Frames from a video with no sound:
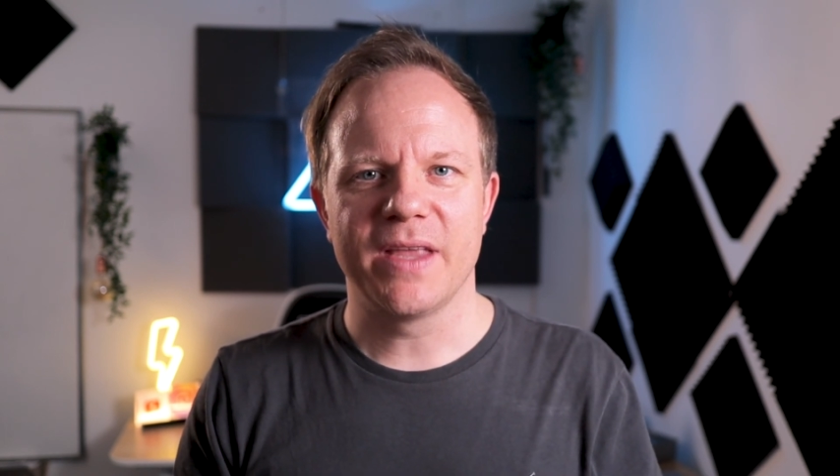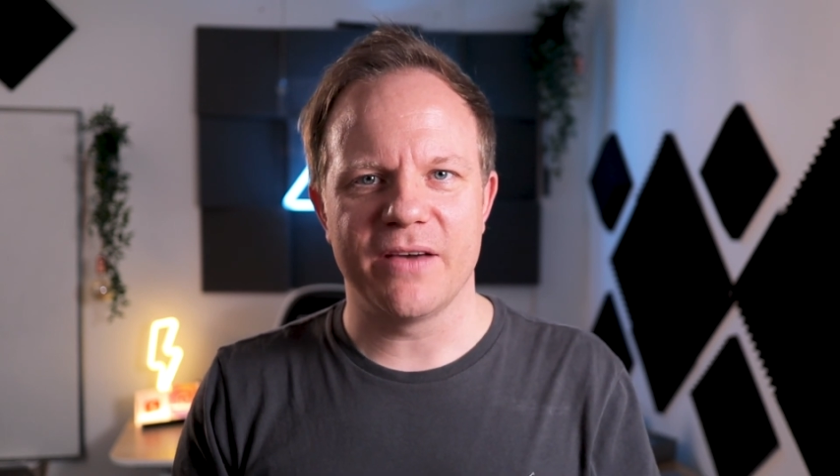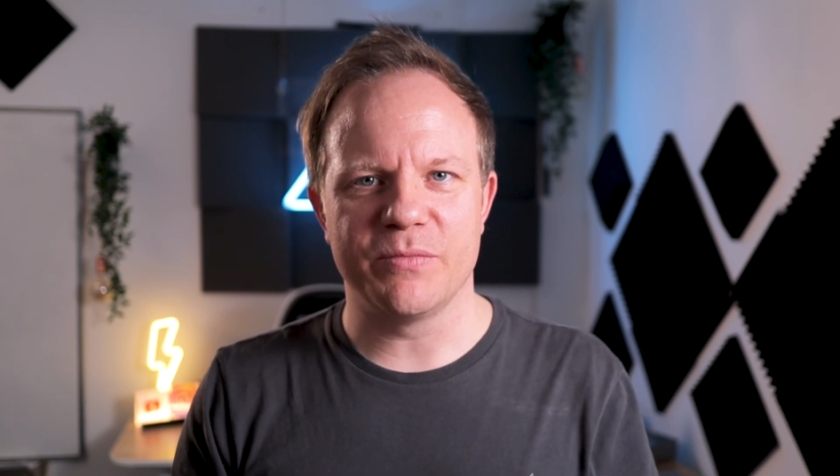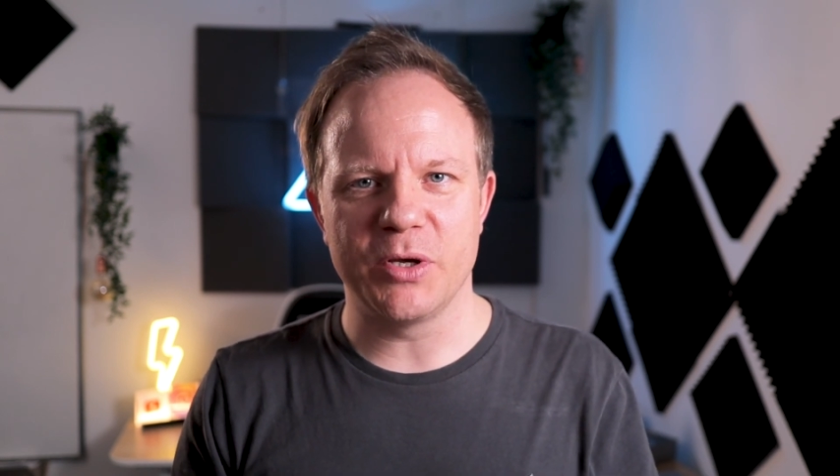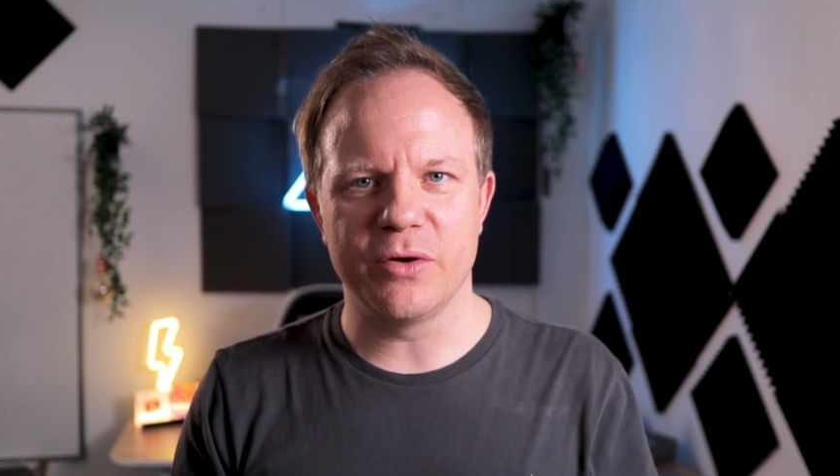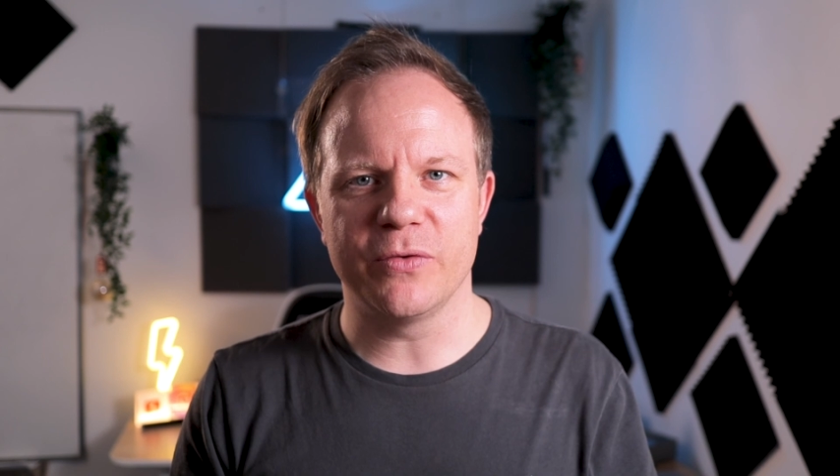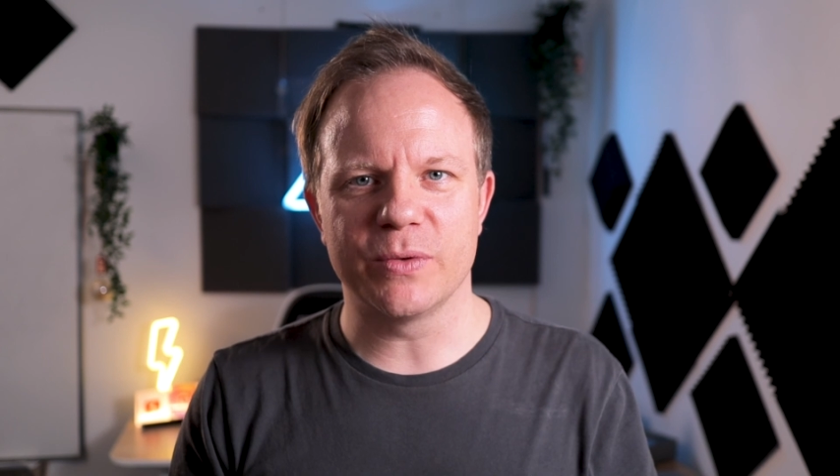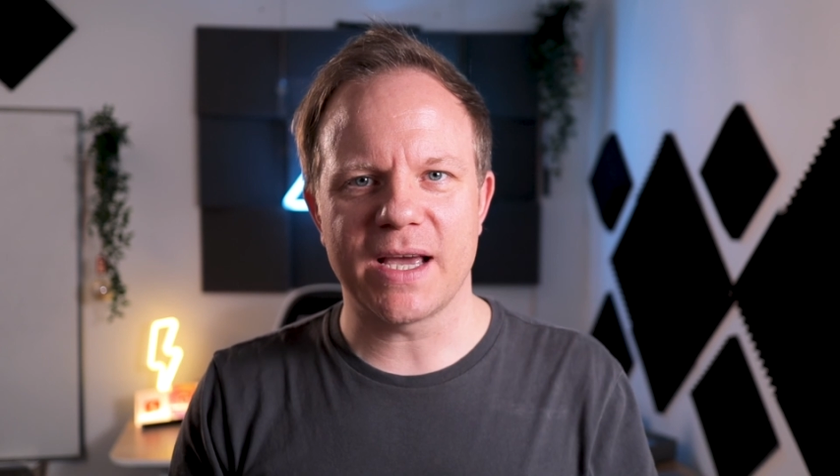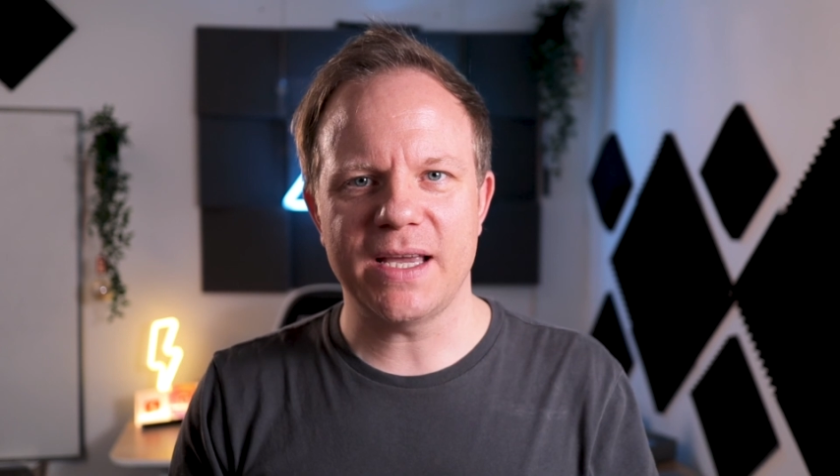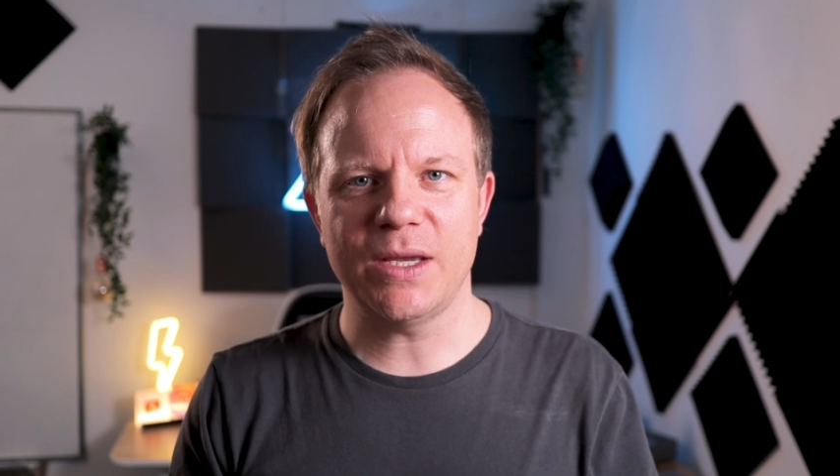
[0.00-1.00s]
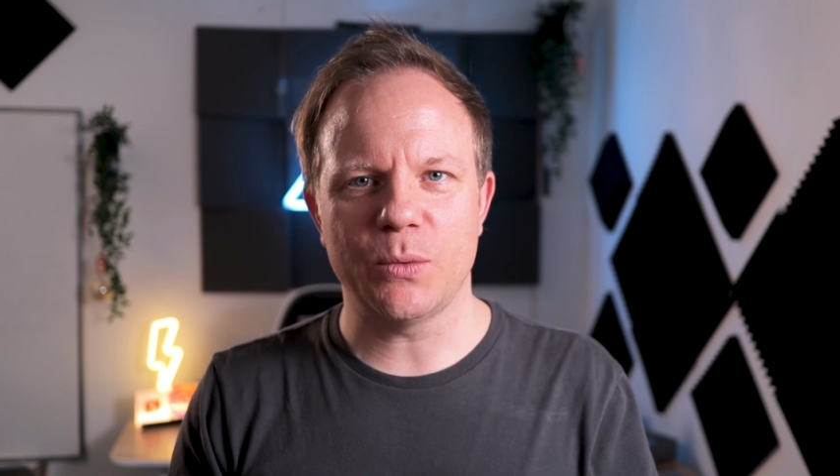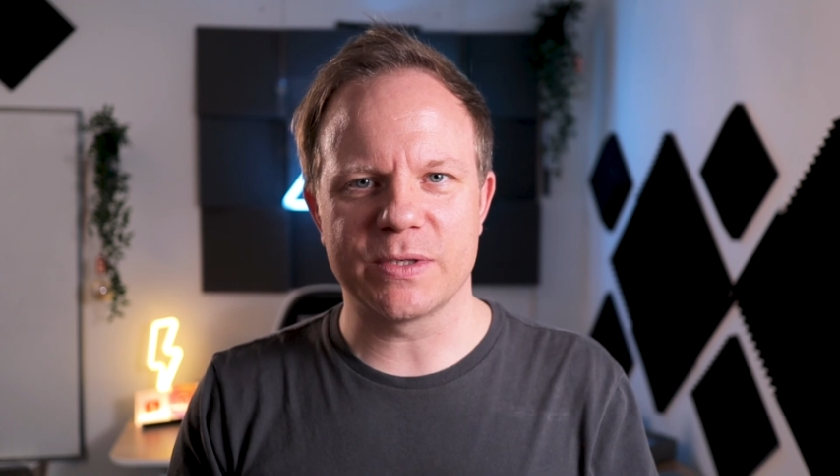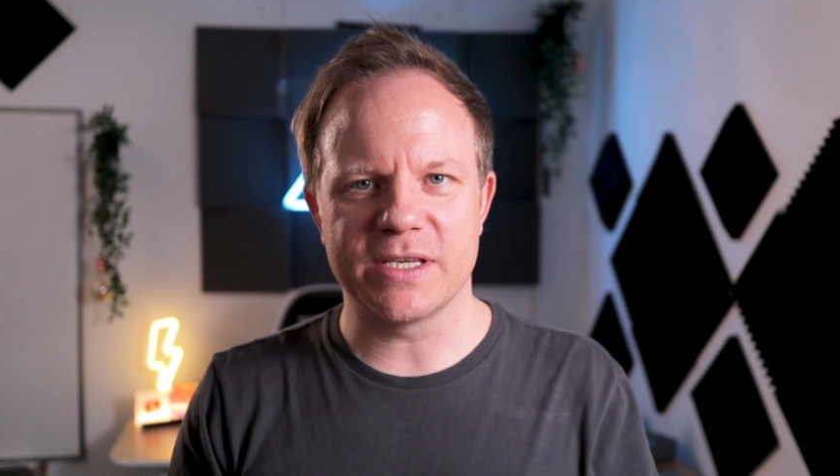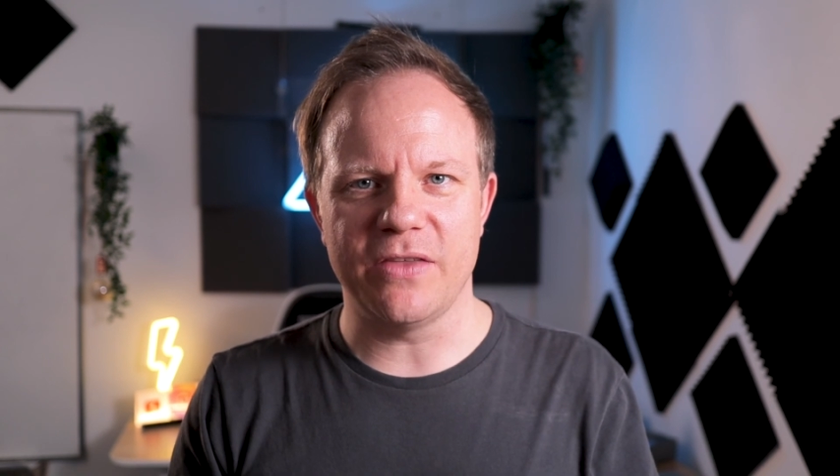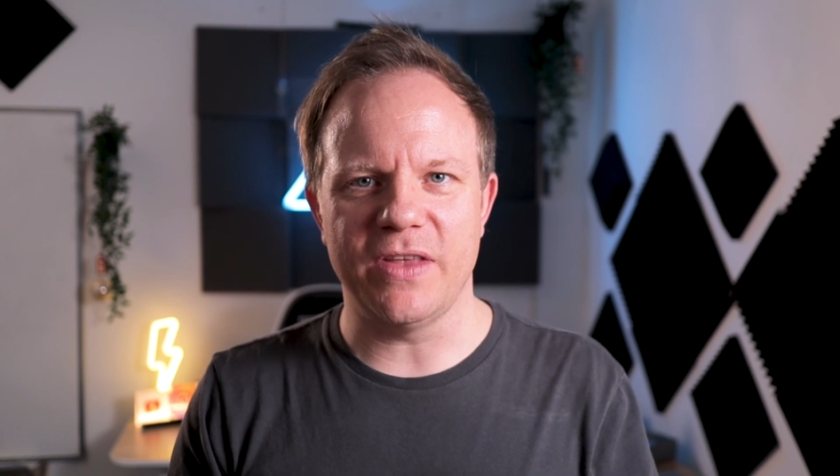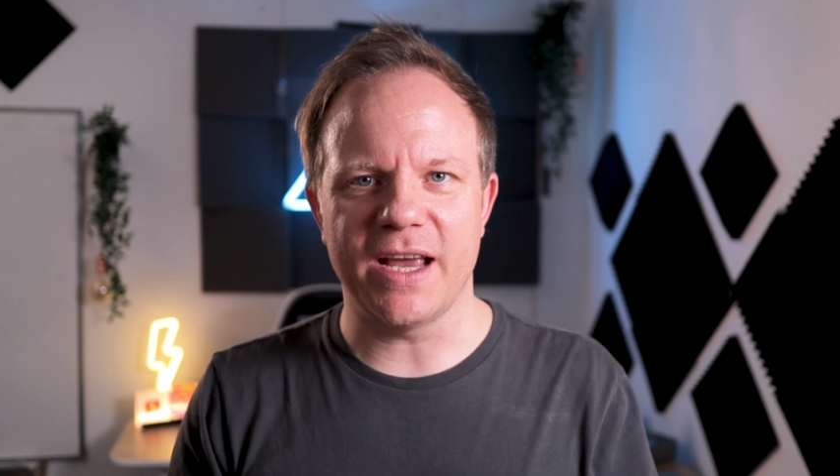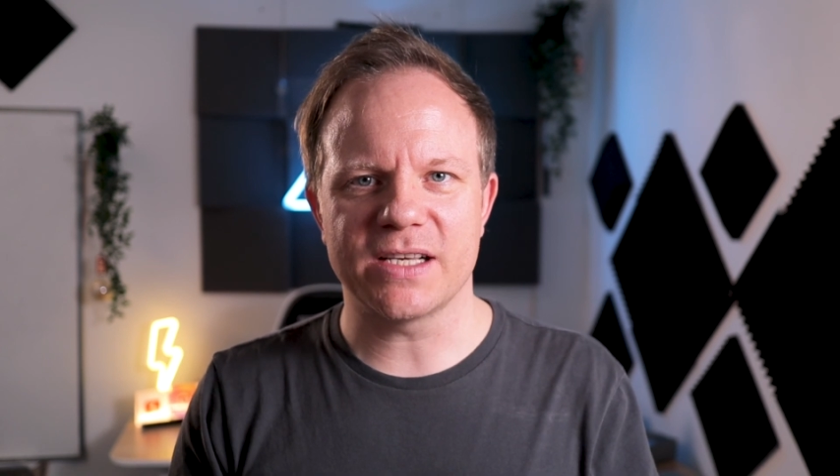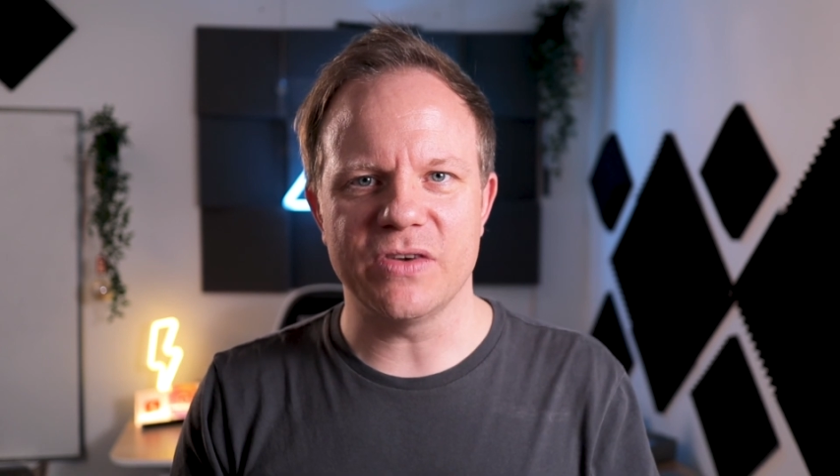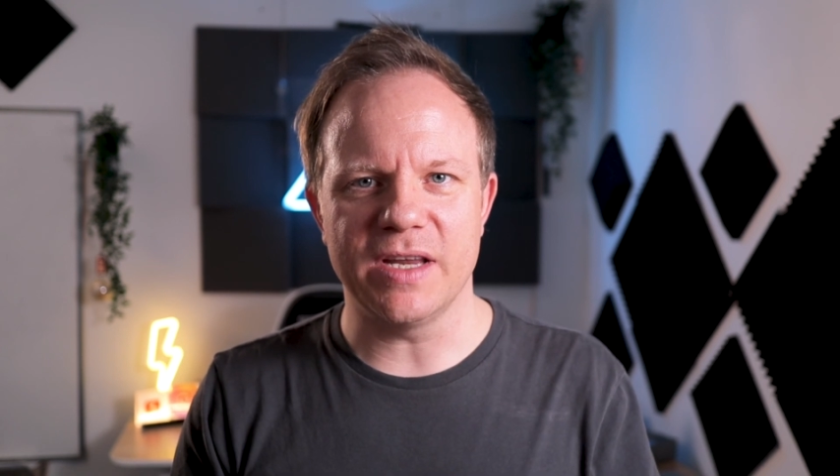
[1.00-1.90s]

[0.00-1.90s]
Have a beautiful day. We'll see you in the next